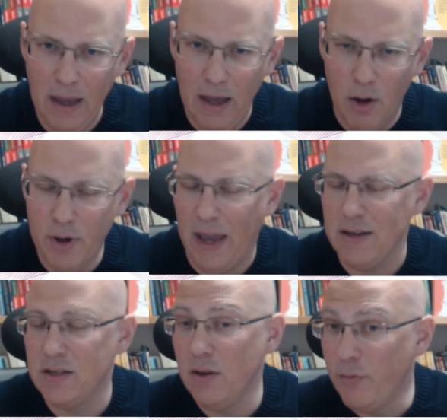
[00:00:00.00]
Okay,
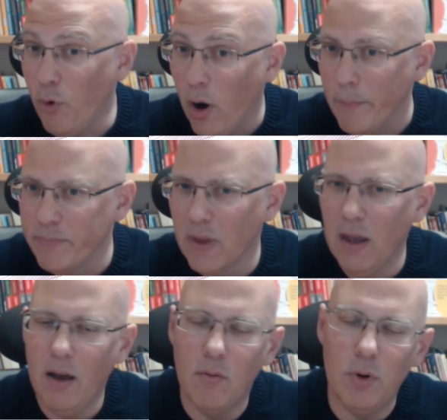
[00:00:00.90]
d4.
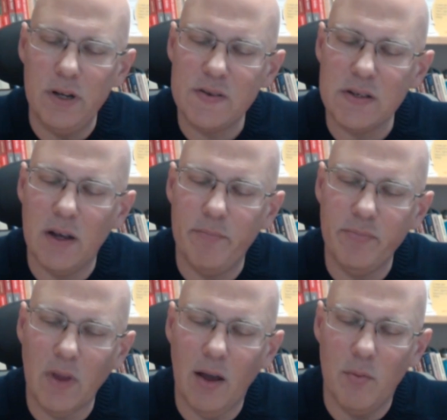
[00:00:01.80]
What is
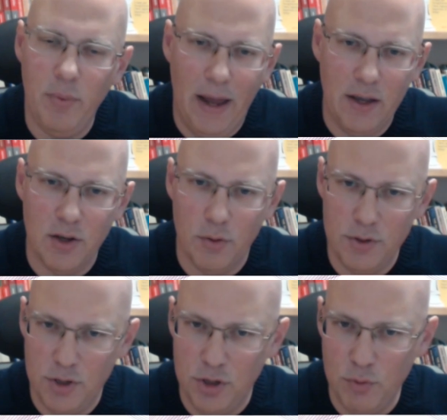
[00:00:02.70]
Black going
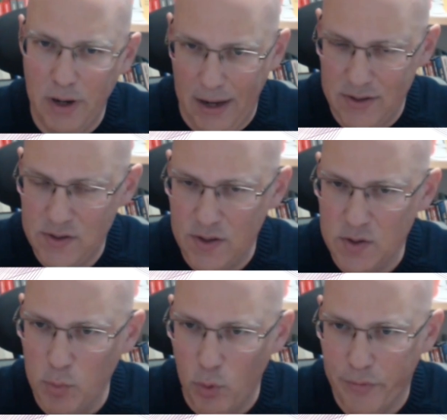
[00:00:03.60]
to do against this
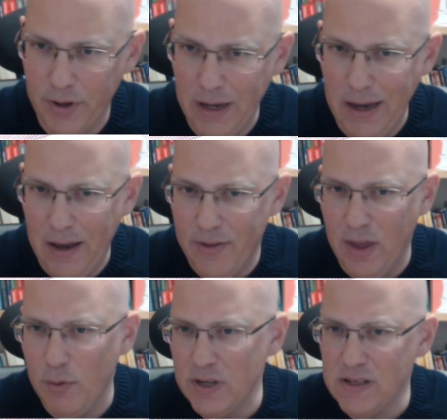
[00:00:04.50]
move?
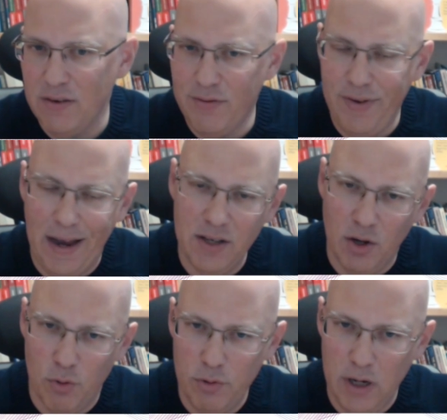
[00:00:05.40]
There is in fact
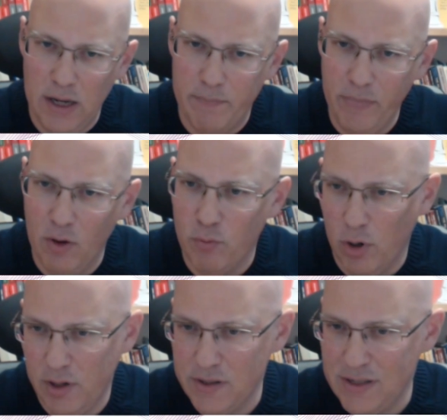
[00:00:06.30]
only
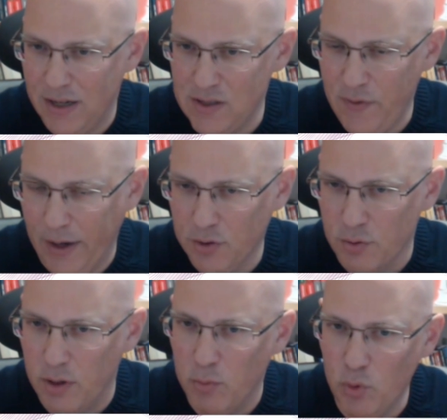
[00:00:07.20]
one
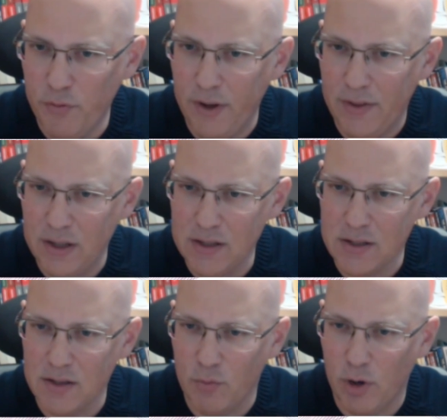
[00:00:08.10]
satisfactory move, and this is
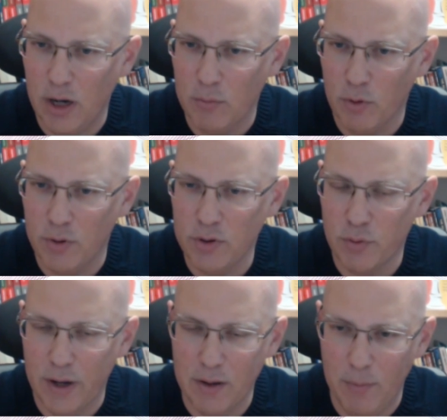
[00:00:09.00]
the one I'm going to
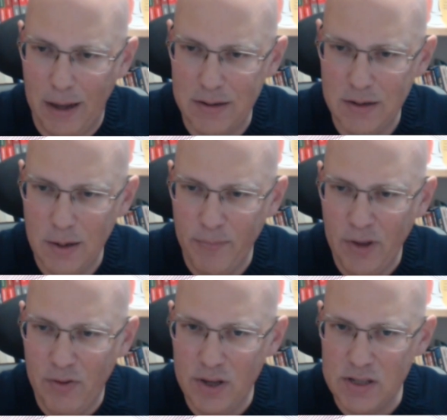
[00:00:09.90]
recommend.
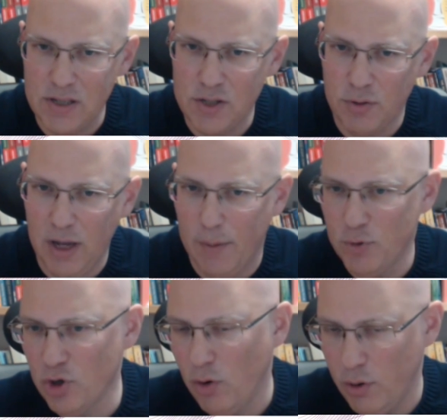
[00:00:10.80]
This is to
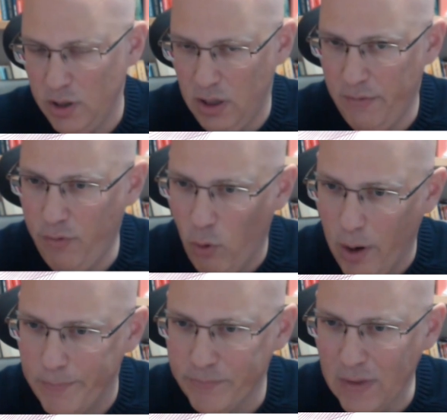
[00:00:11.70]
capture on
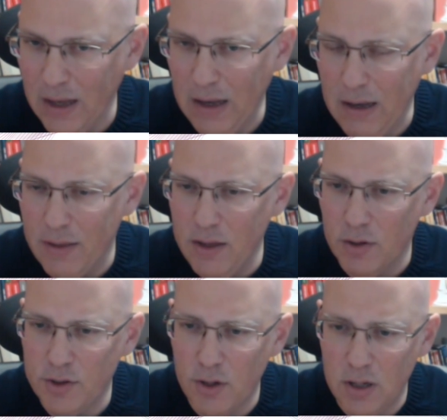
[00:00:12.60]
e4. The
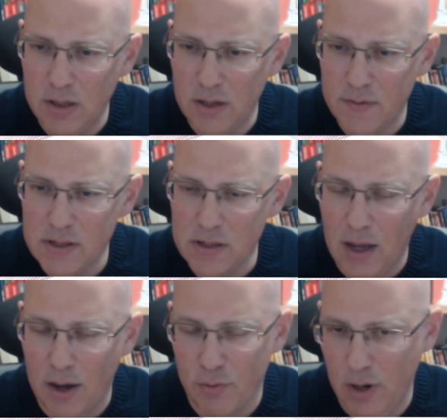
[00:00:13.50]
alternatives
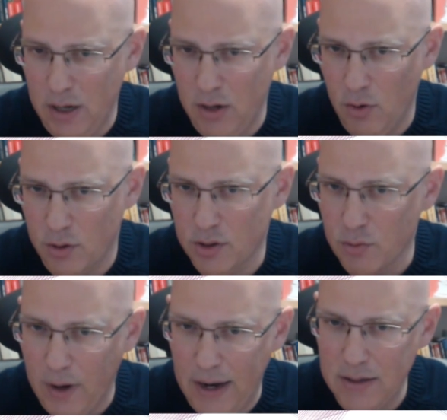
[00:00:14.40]
are really not
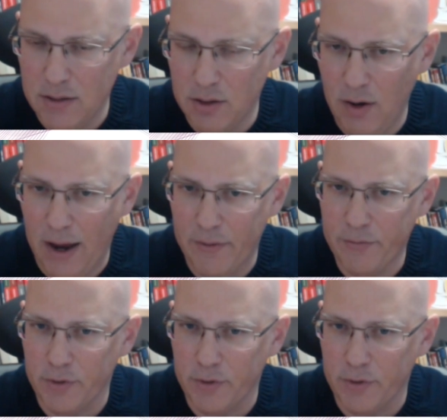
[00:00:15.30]
great. You have